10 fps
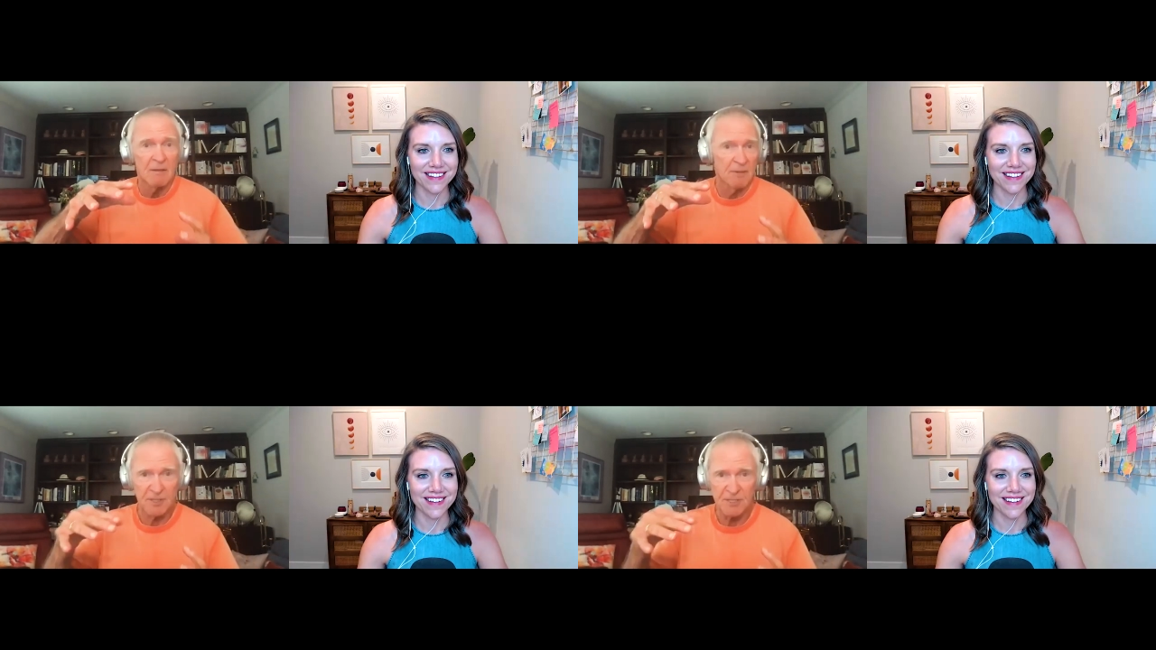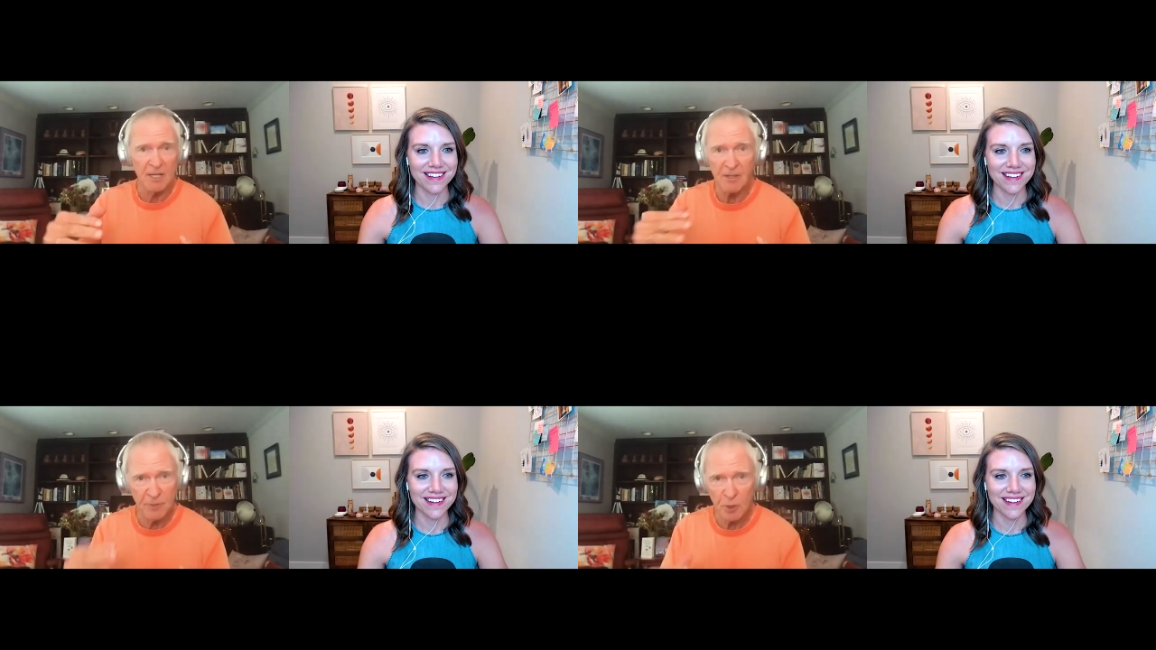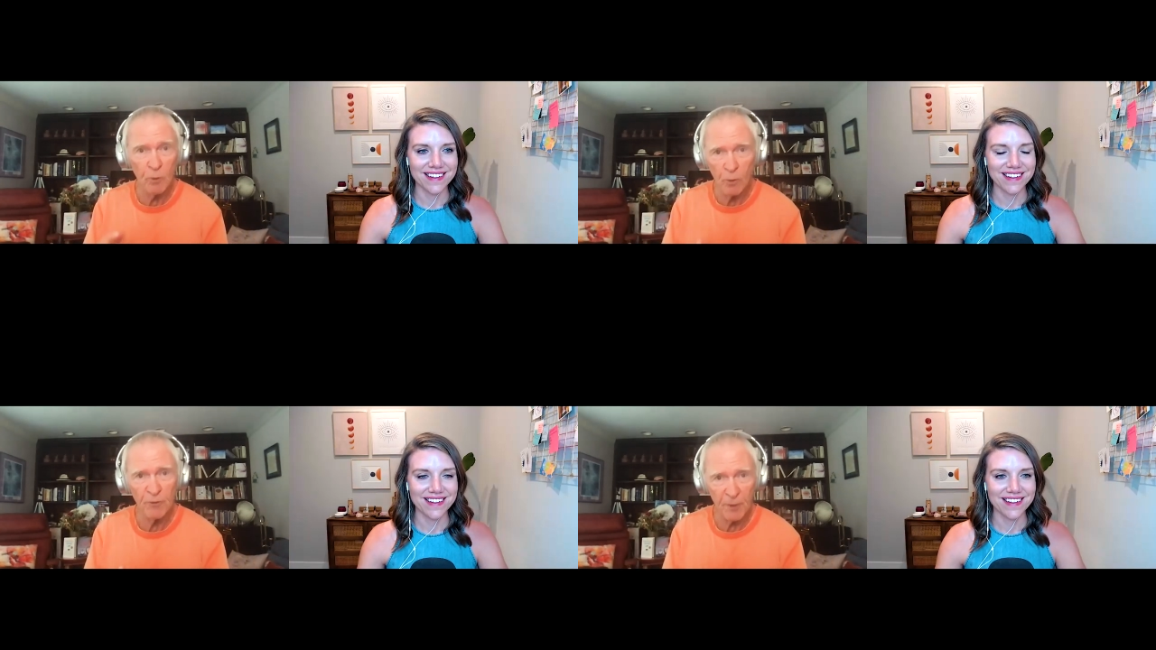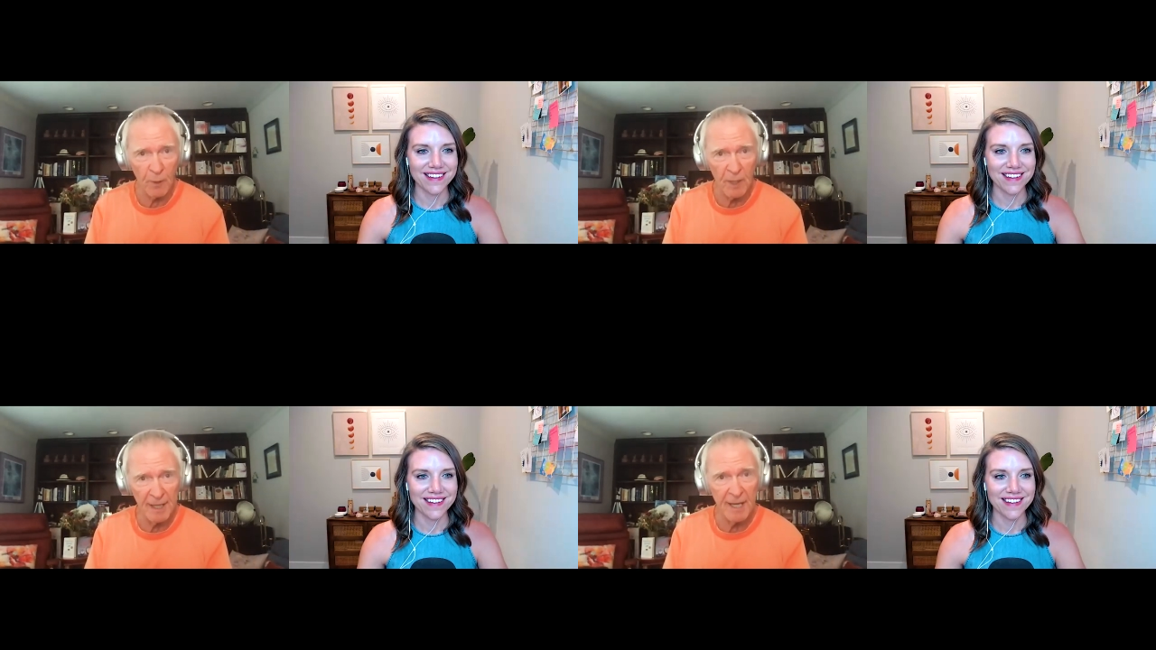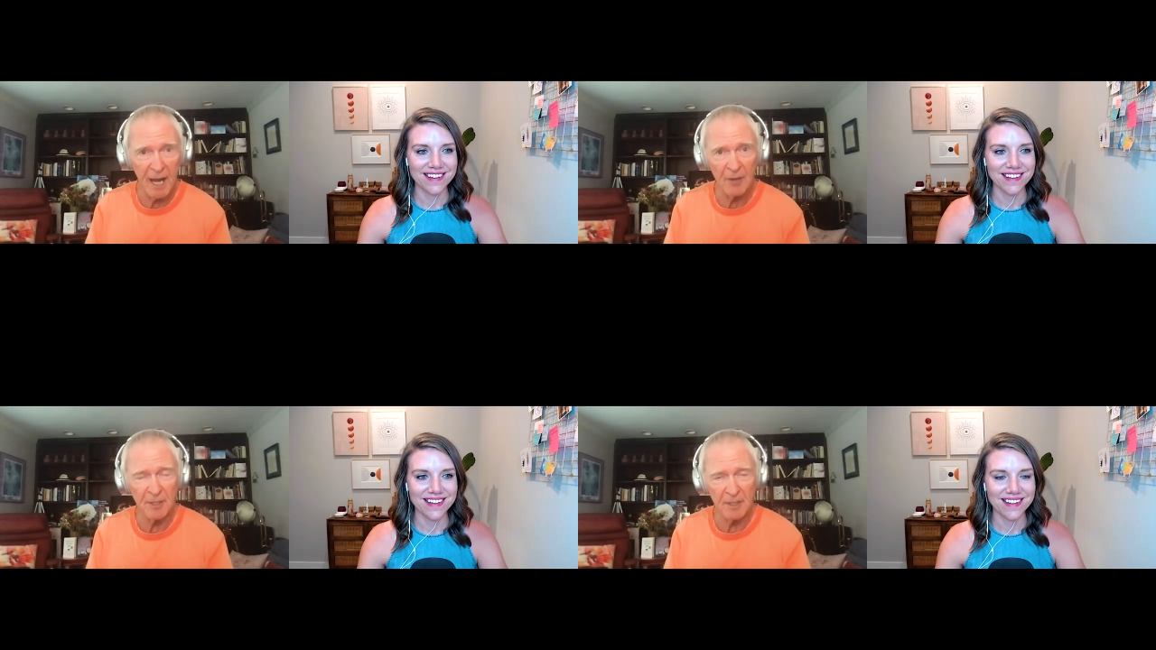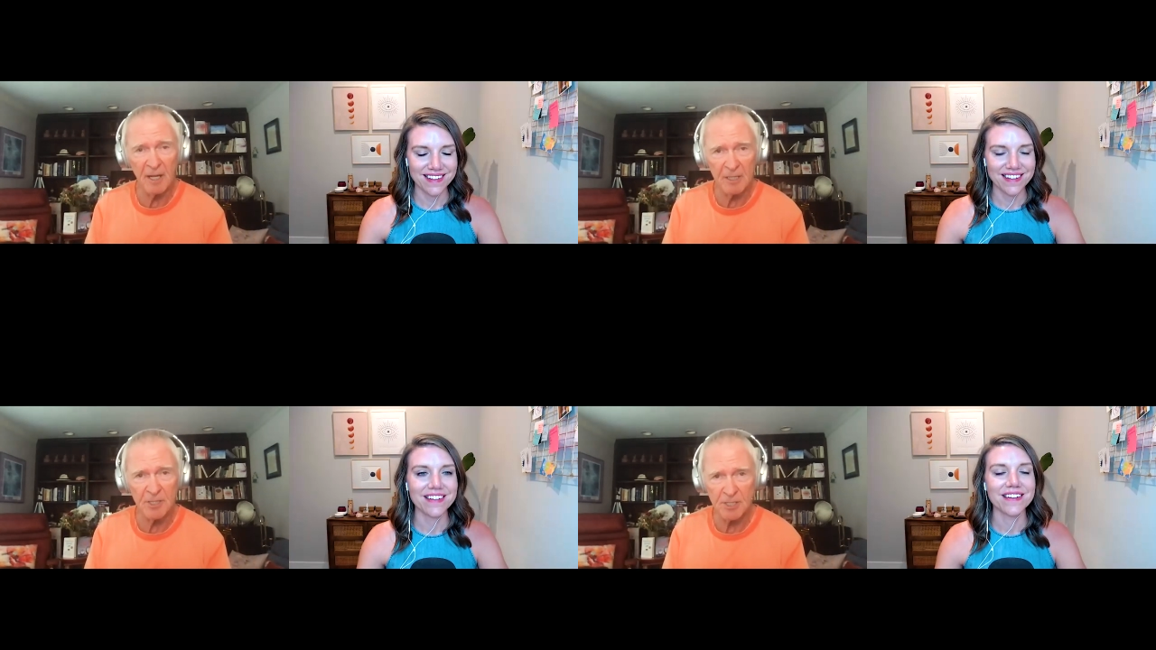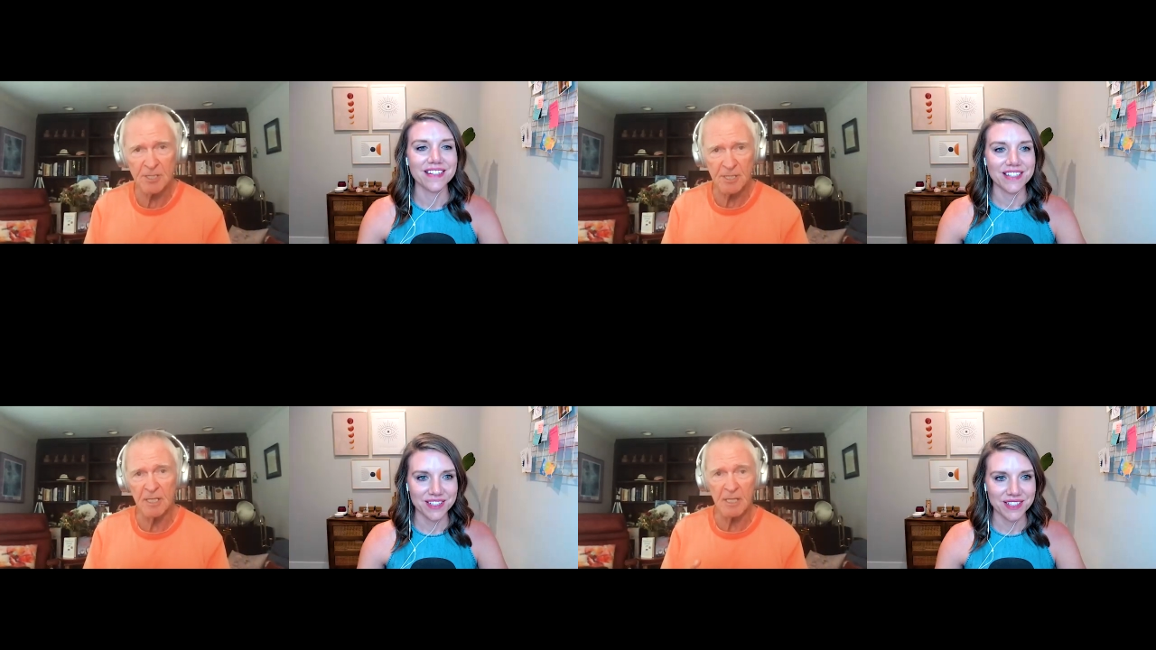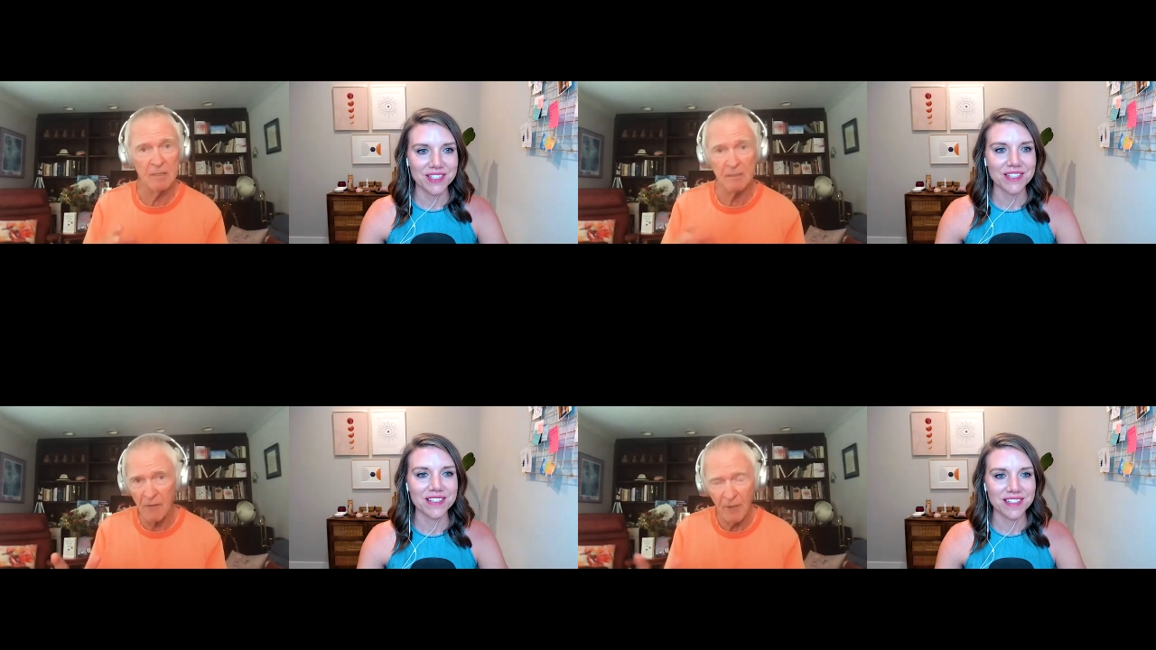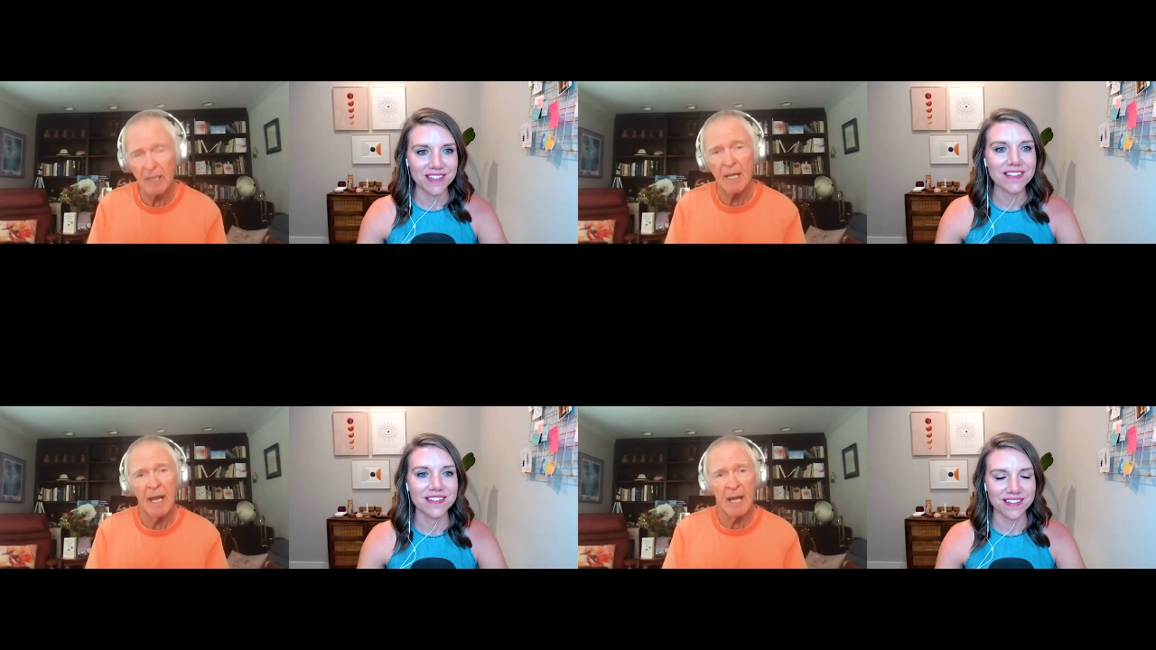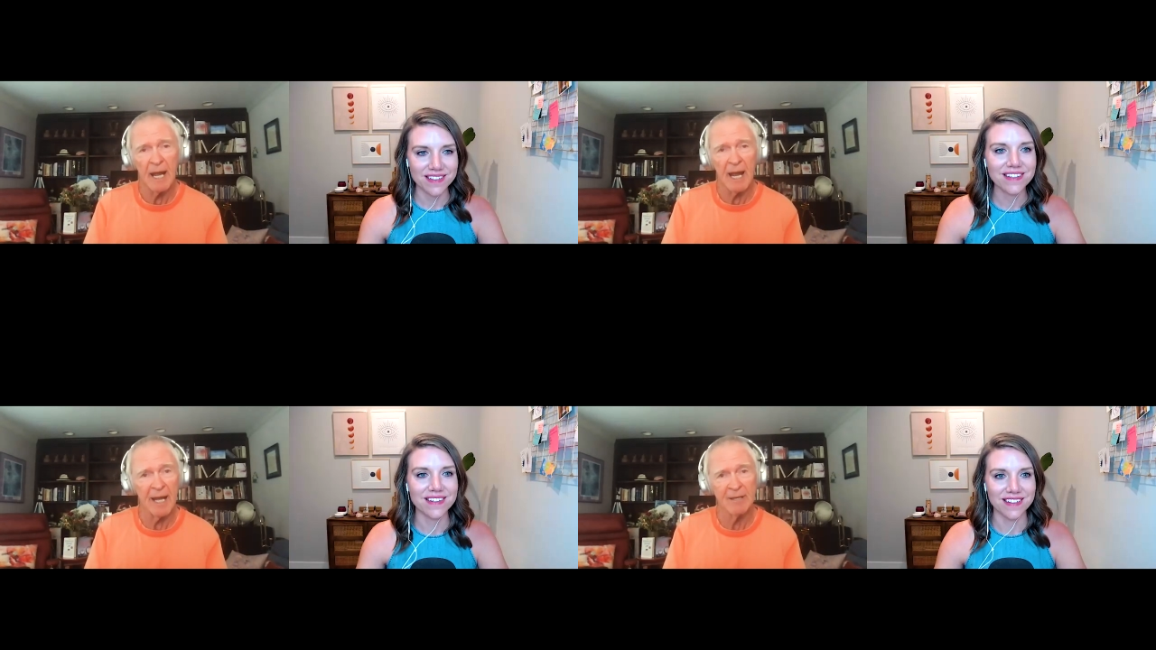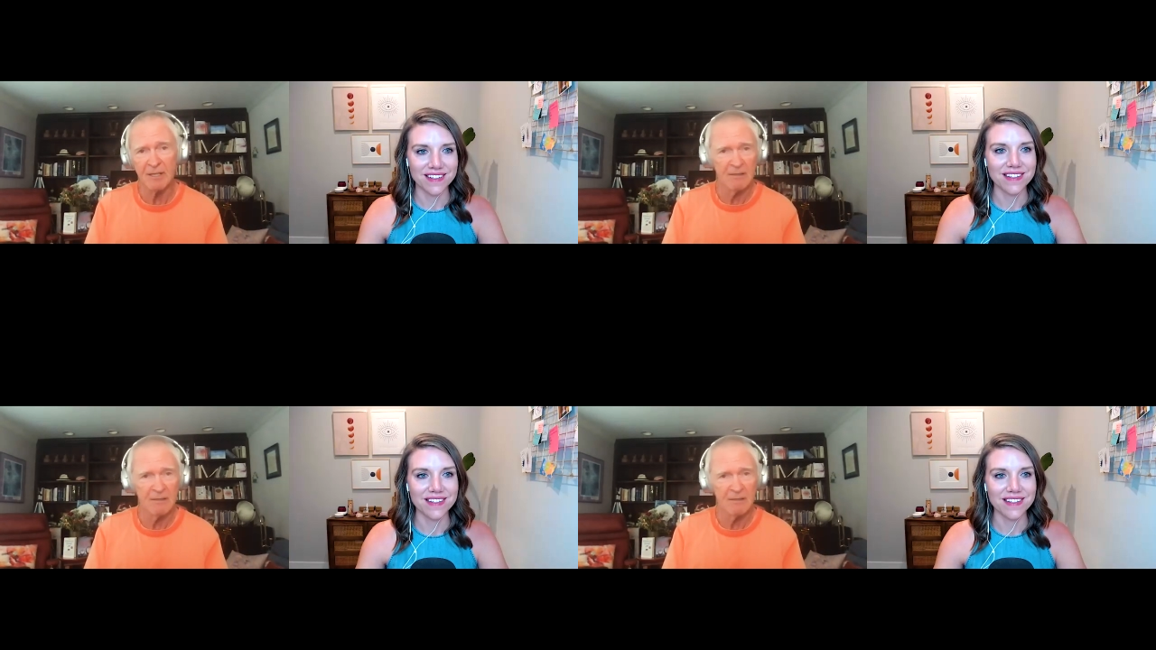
Speaker 1: the set of tools that we lay out in conscious uh, loving, and